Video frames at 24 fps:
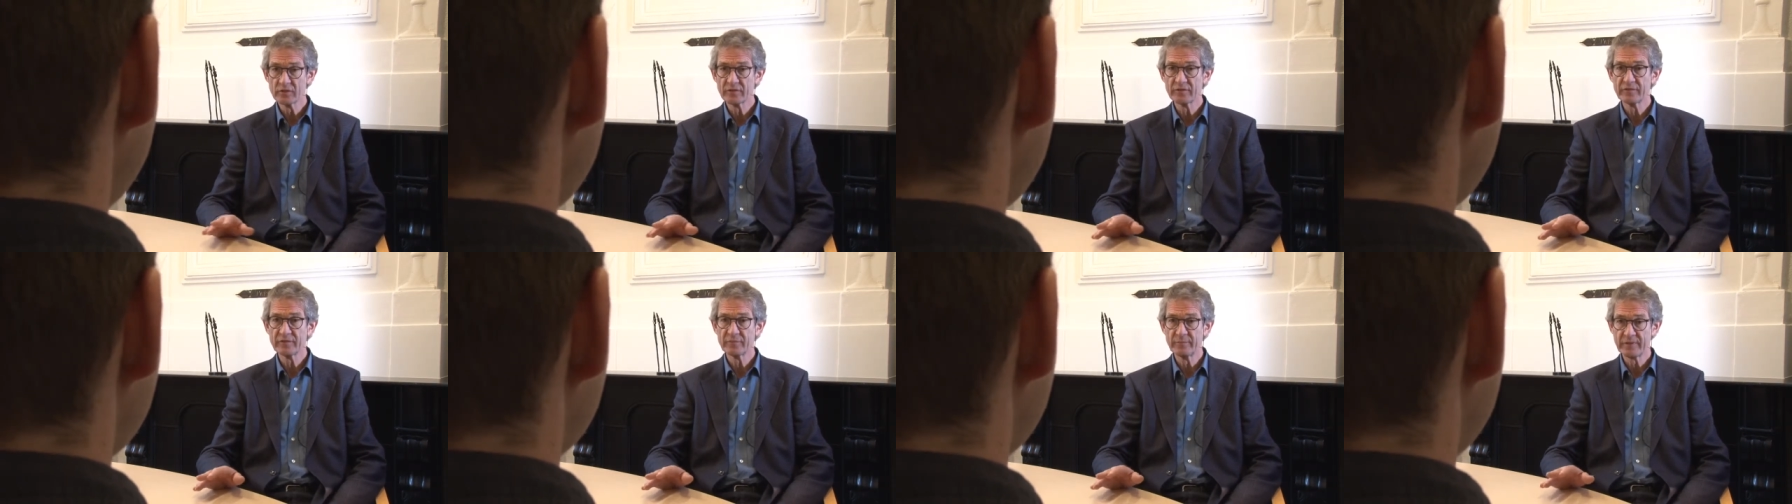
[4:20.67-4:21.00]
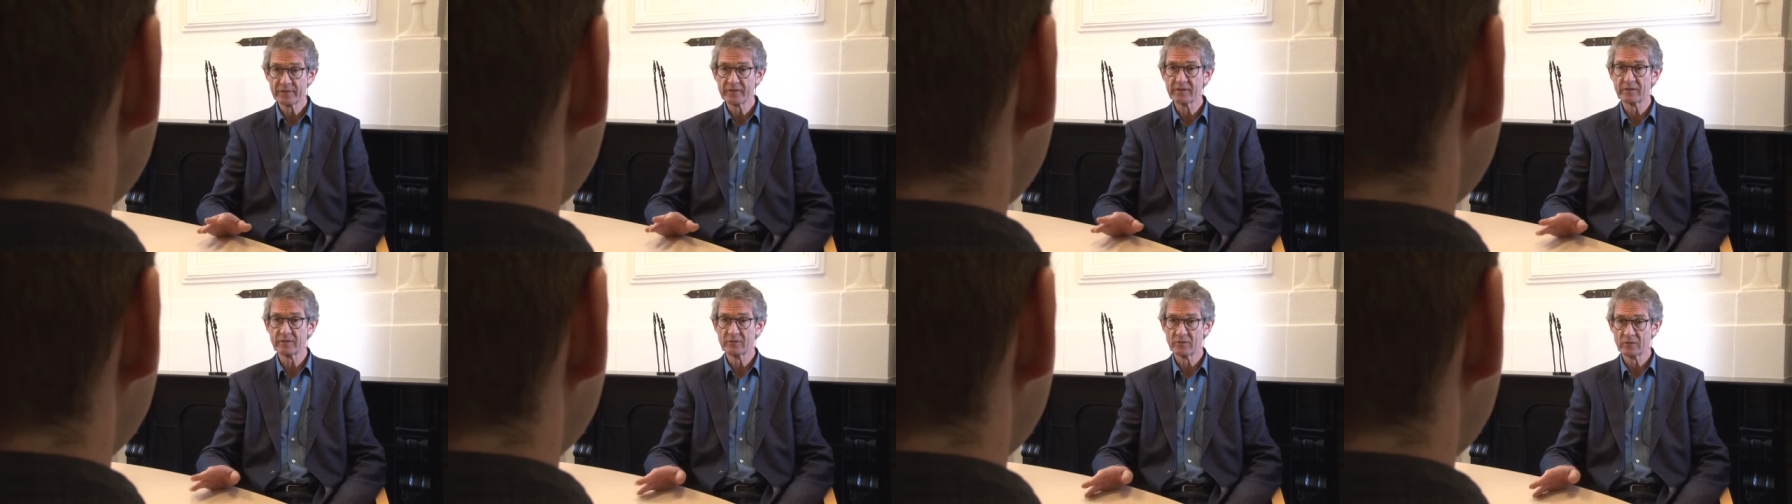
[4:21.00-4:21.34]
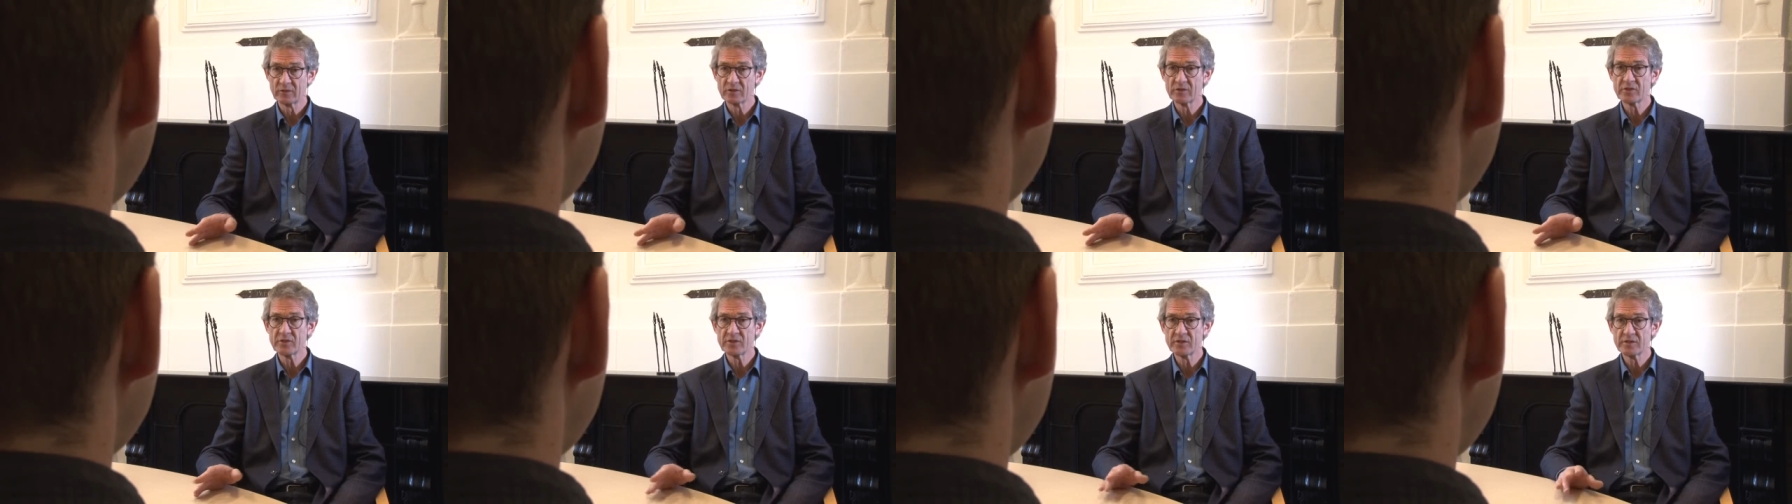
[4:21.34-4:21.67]
of
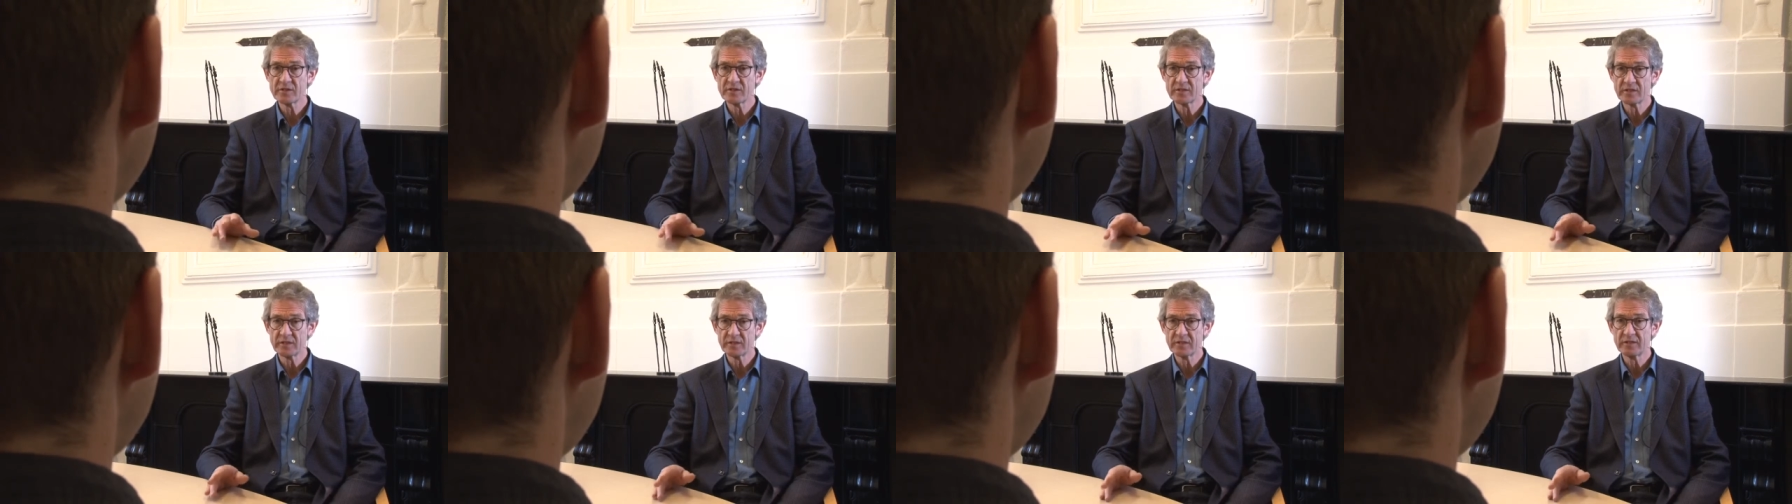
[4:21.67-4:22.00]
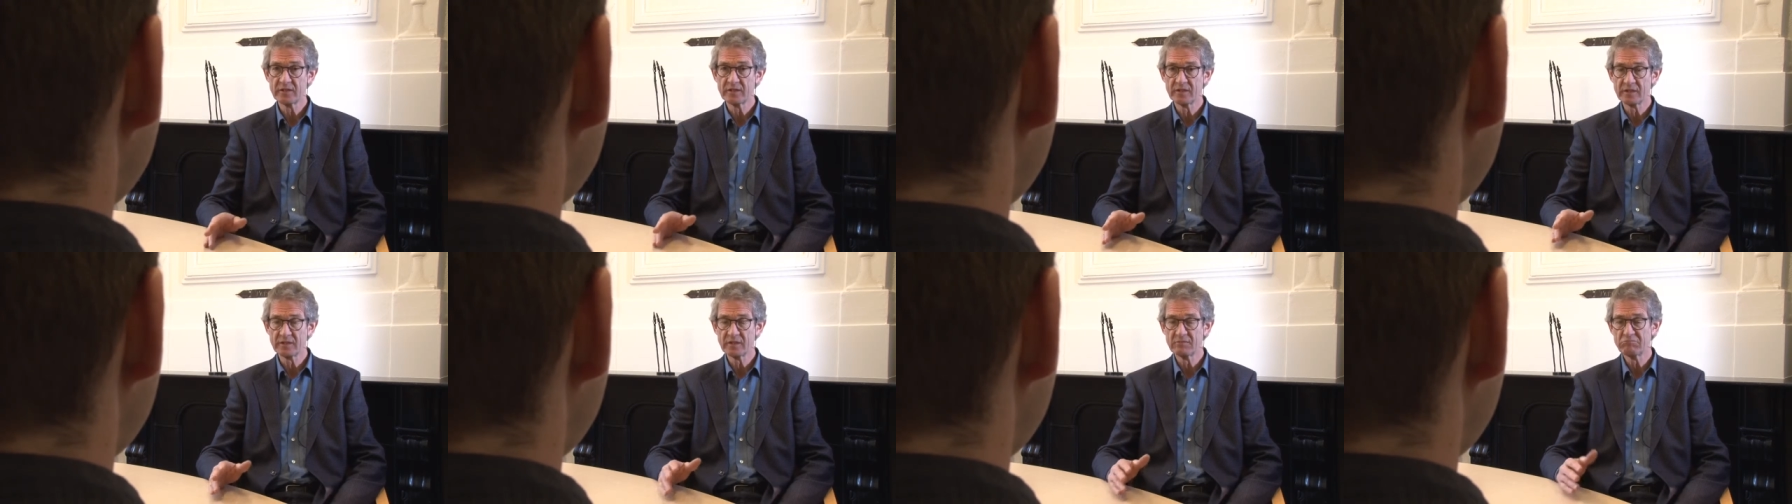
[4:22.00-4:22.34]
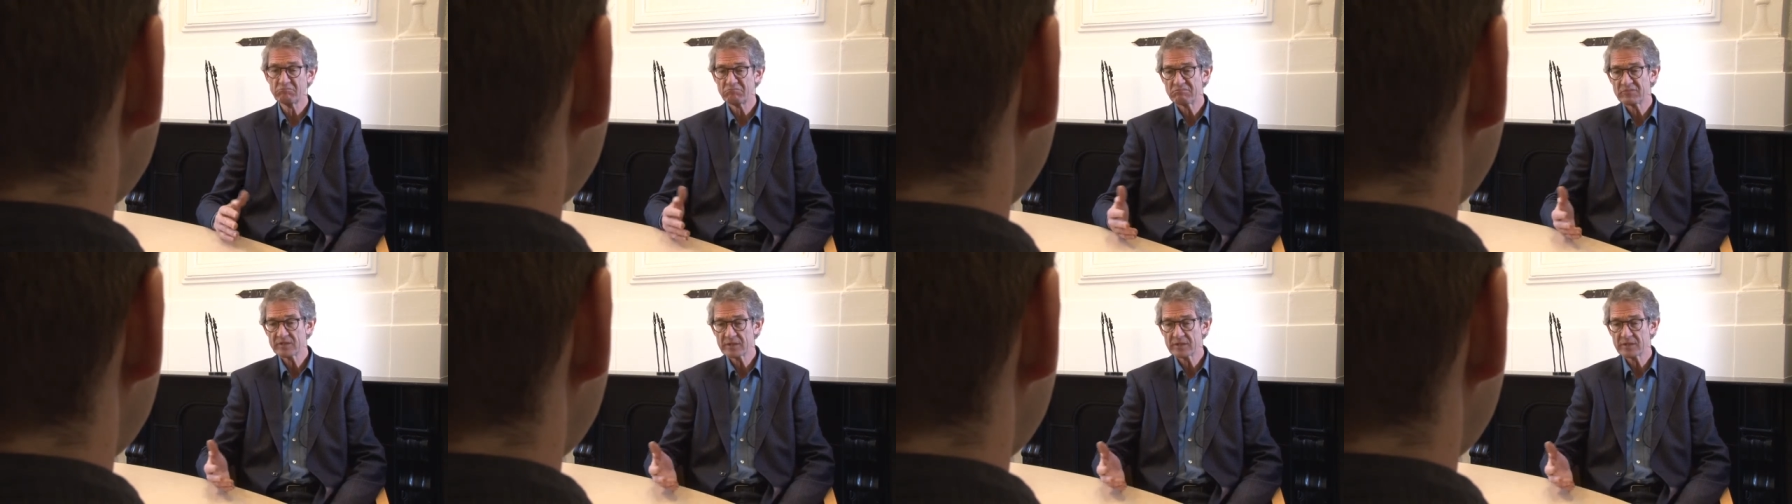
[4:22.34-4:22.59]
methodologies in the,